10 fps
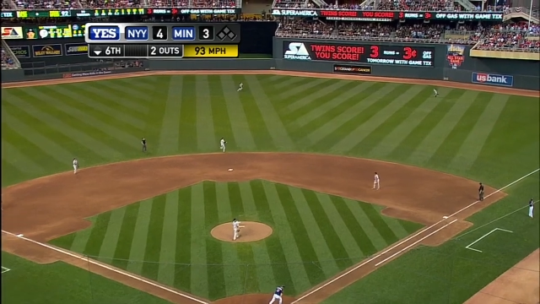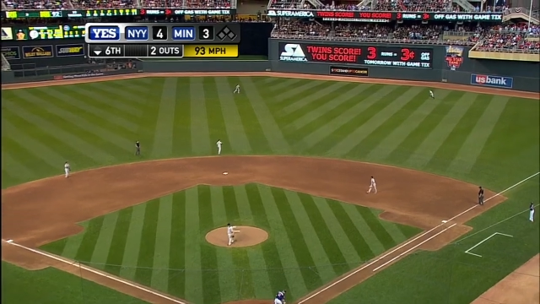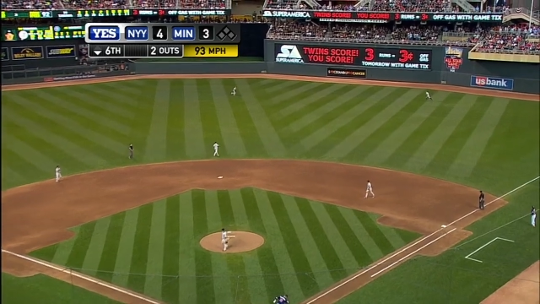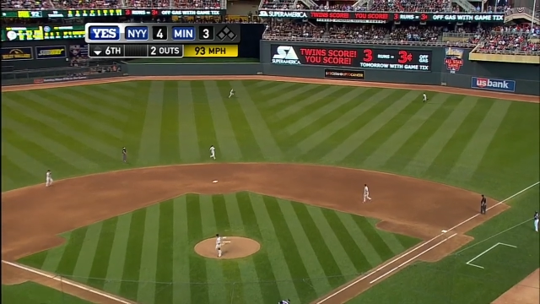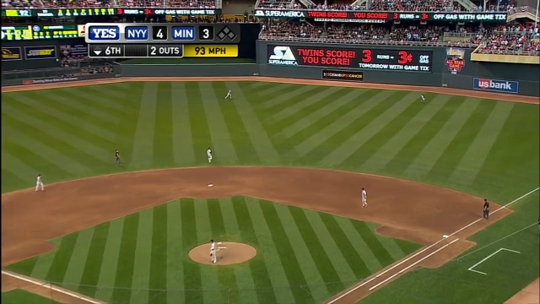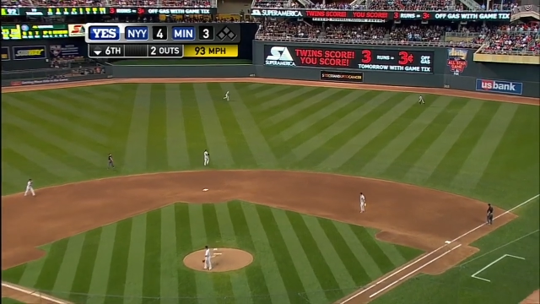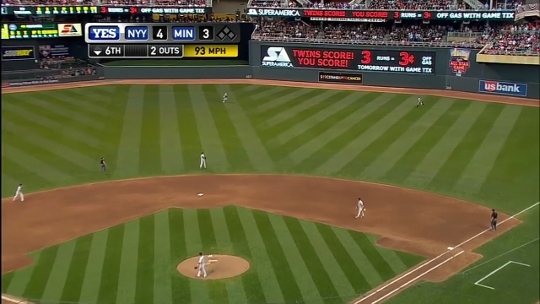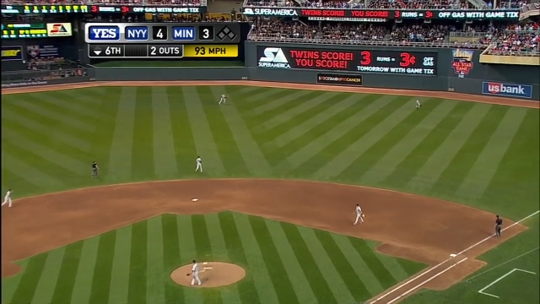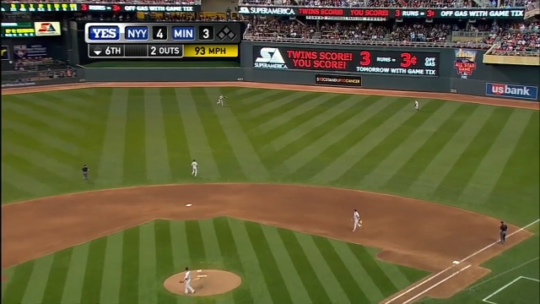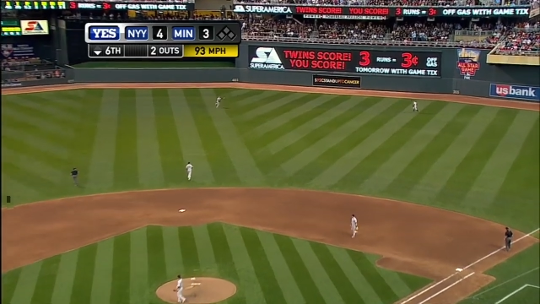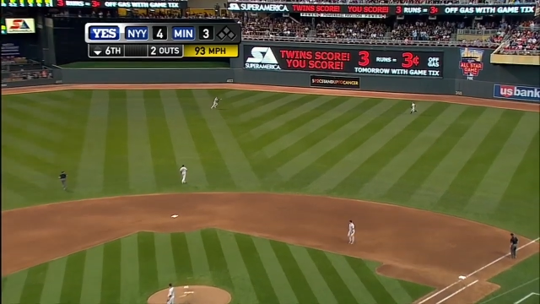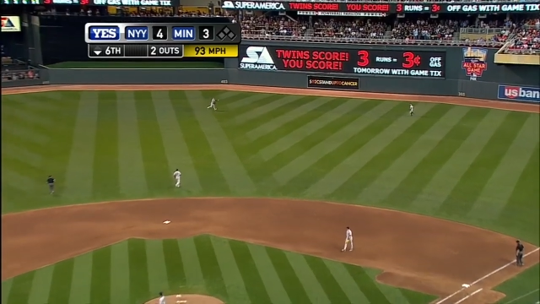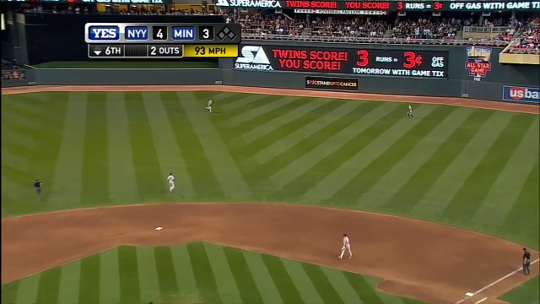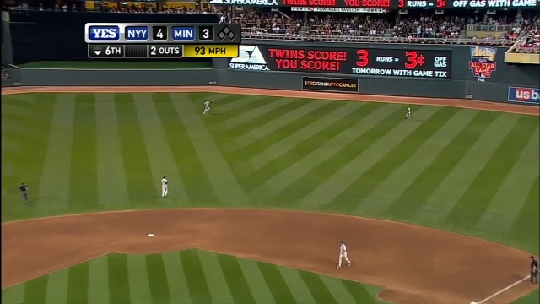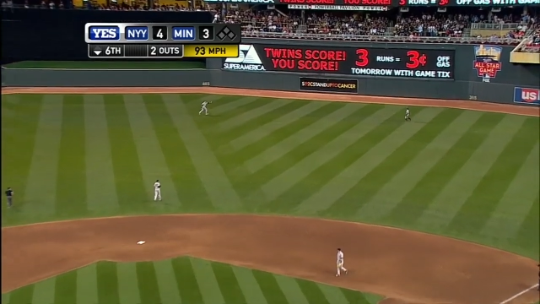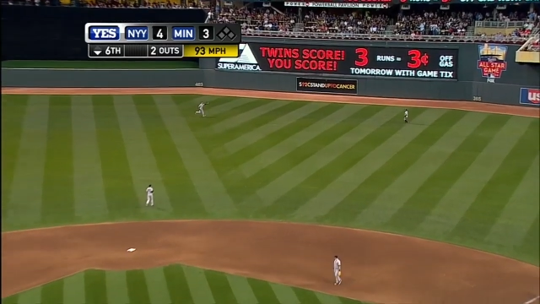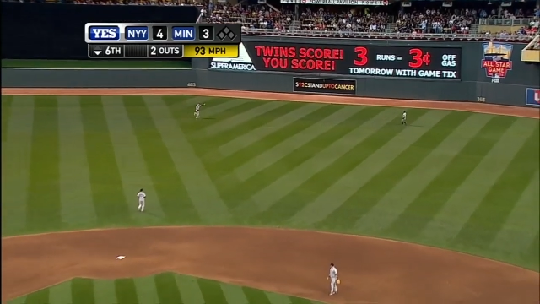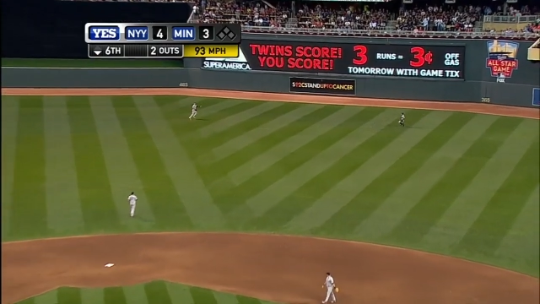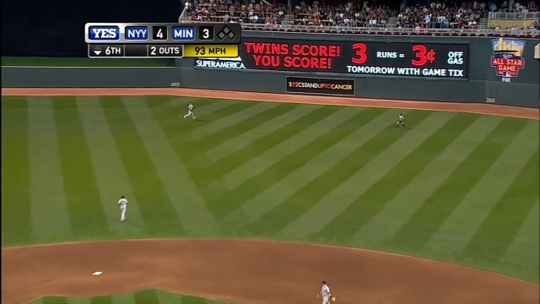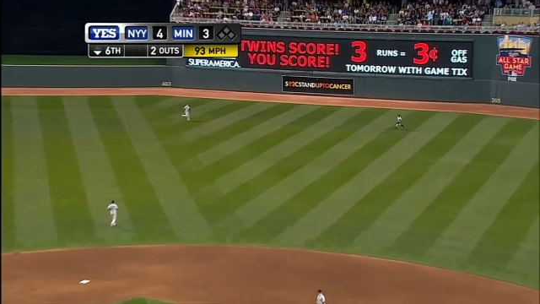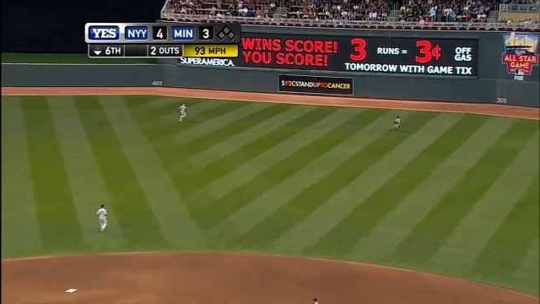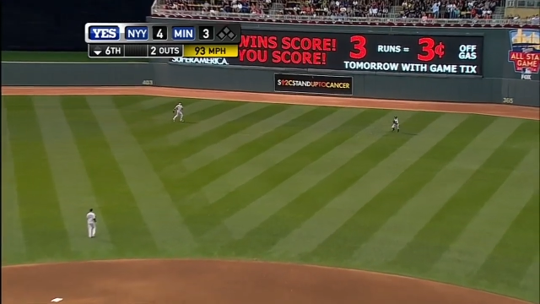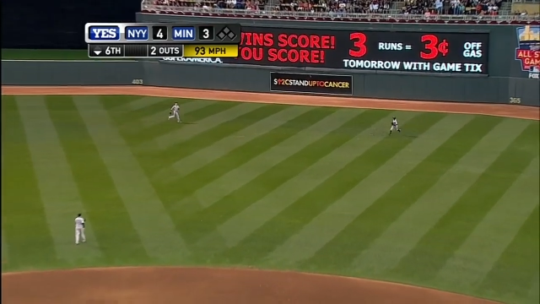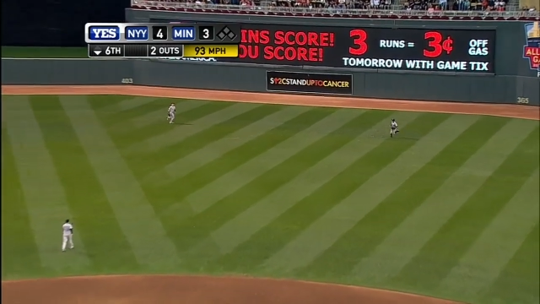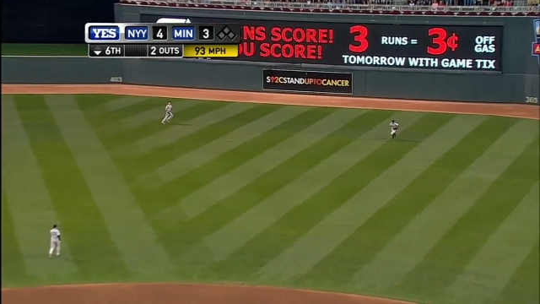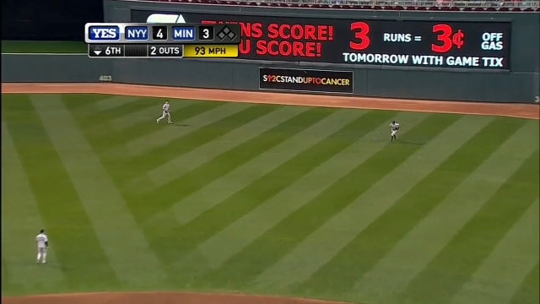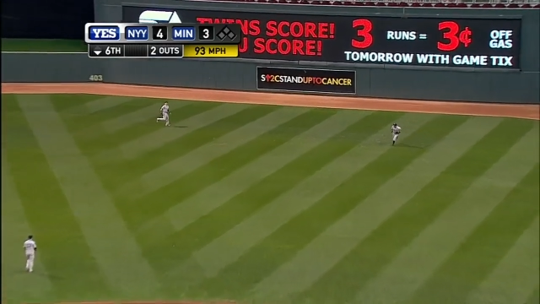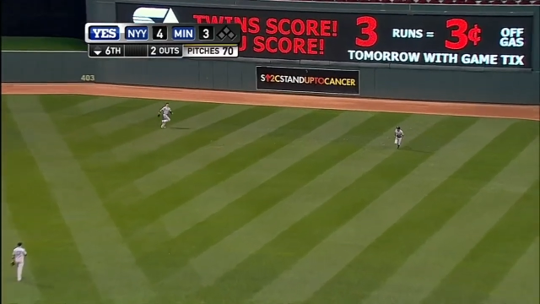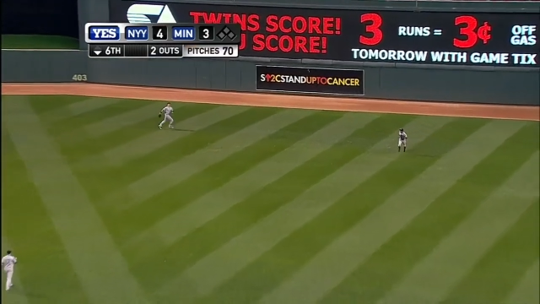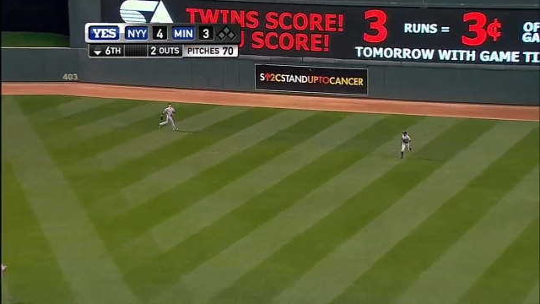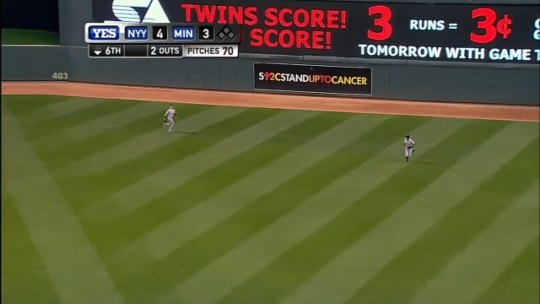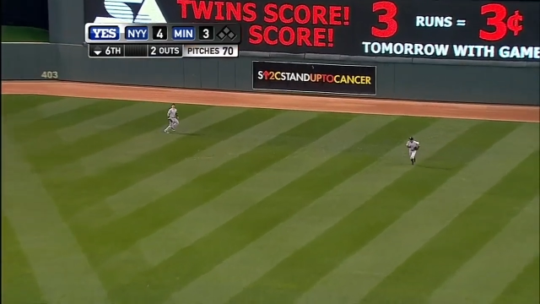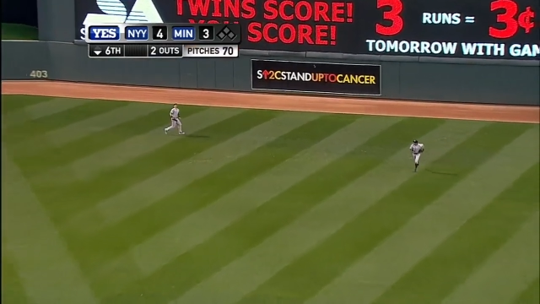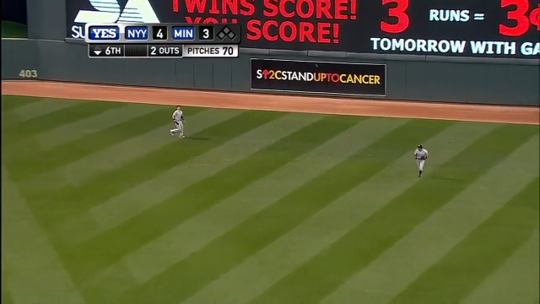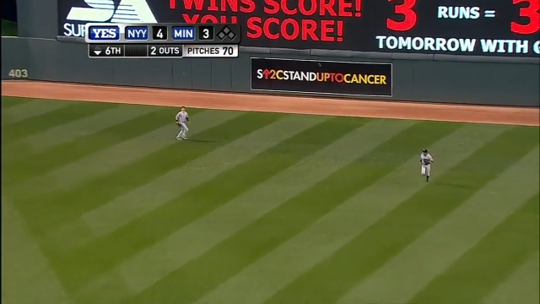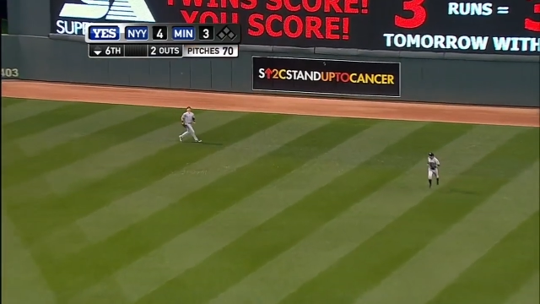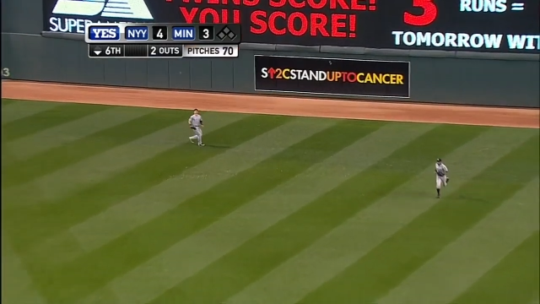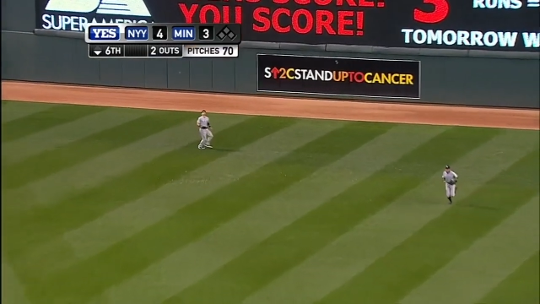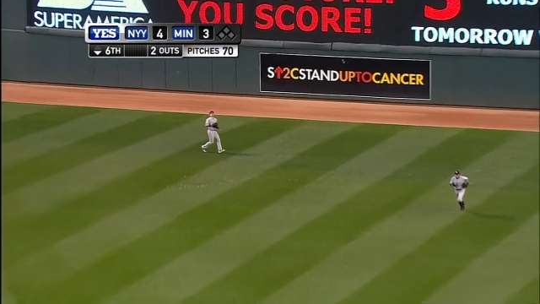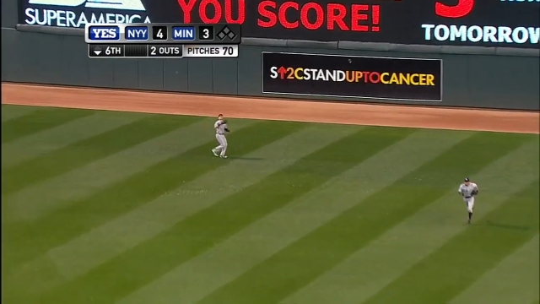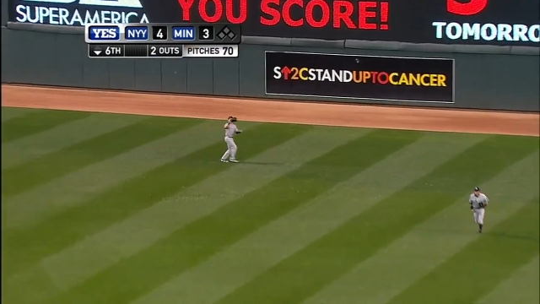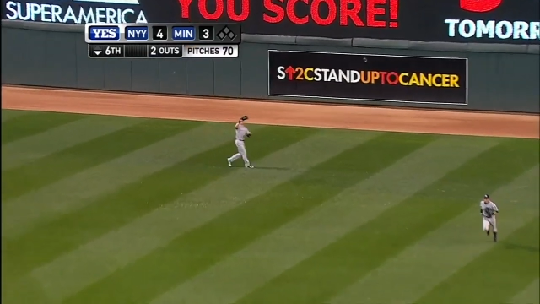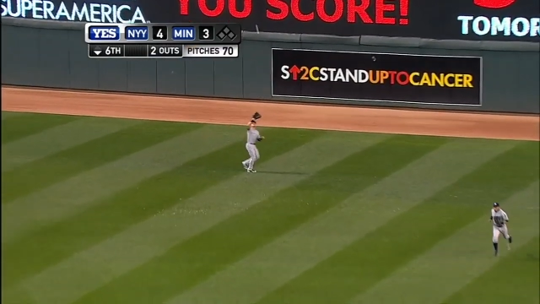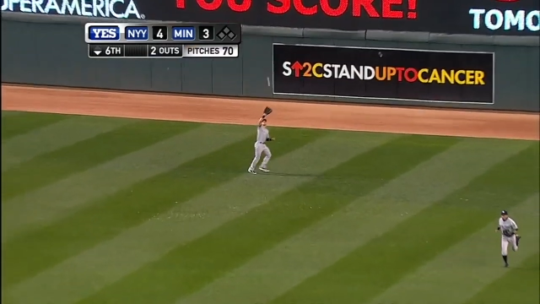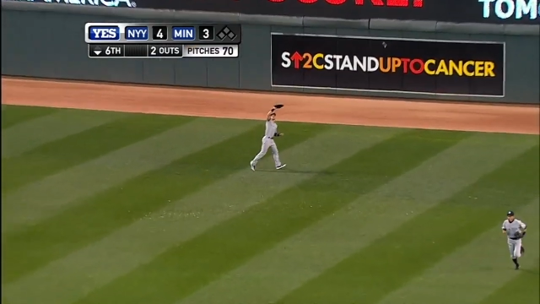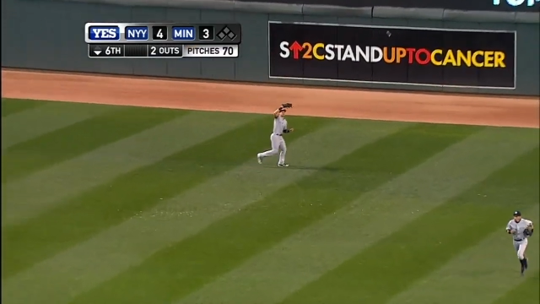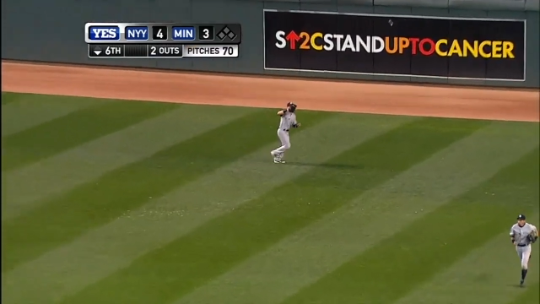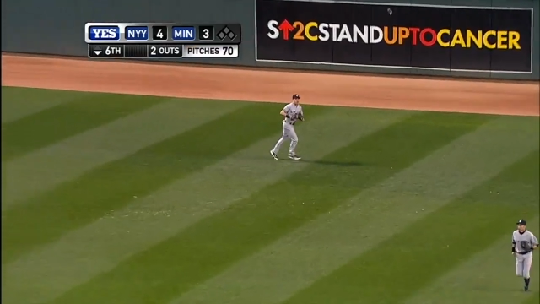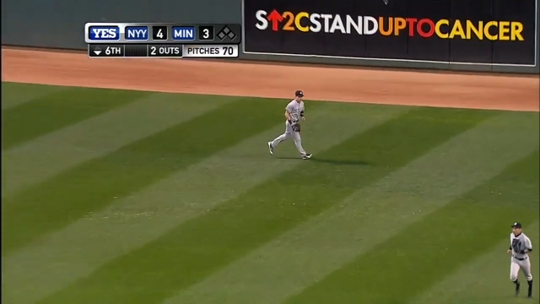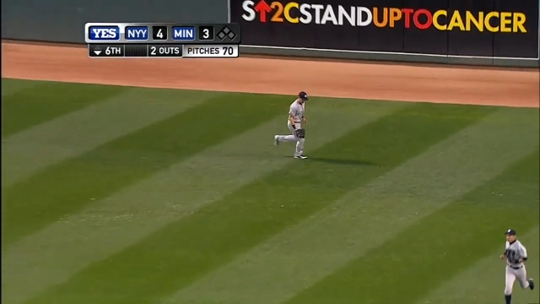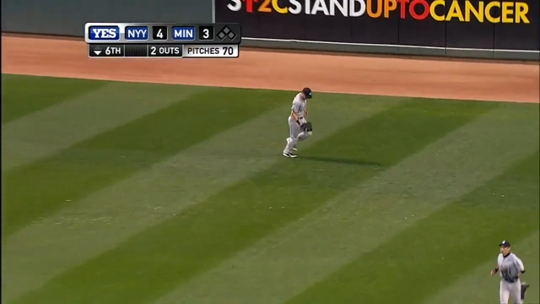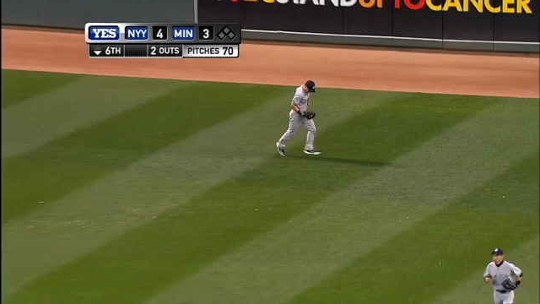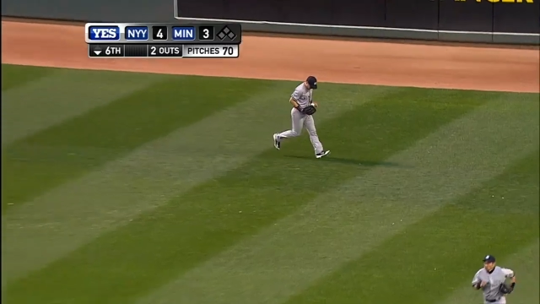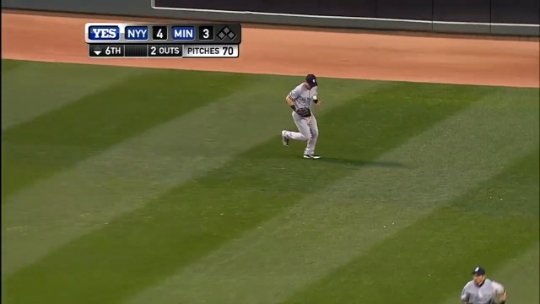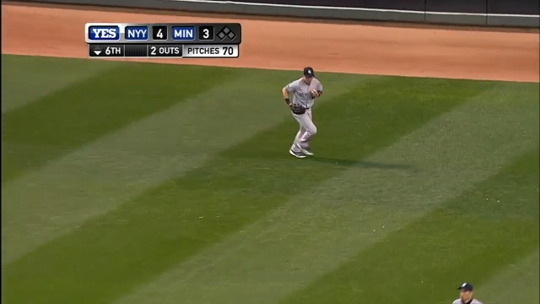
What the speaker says: No face is visible, so there are no lips to read.